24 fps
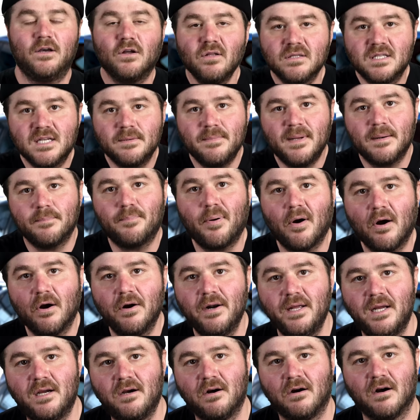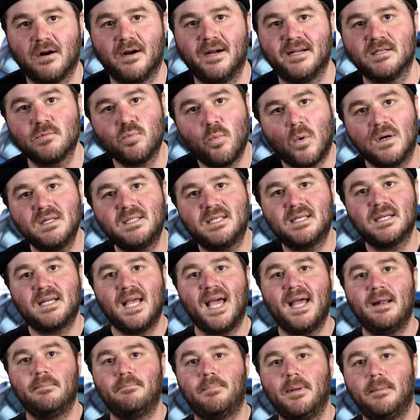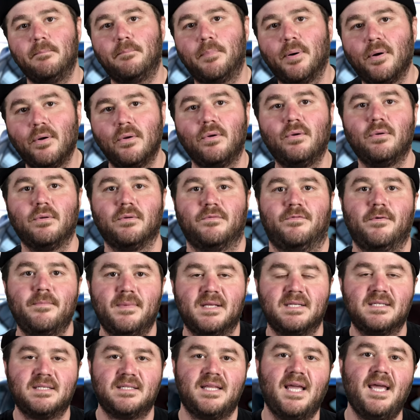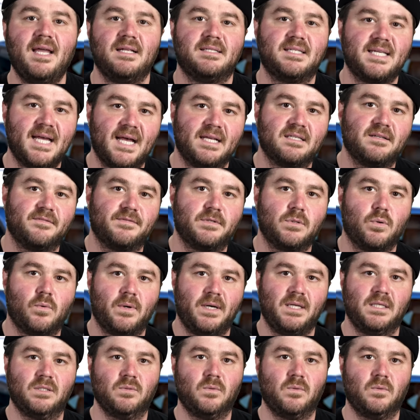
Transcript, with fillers: the ultimate party car has once again been pulled from the States as of twenty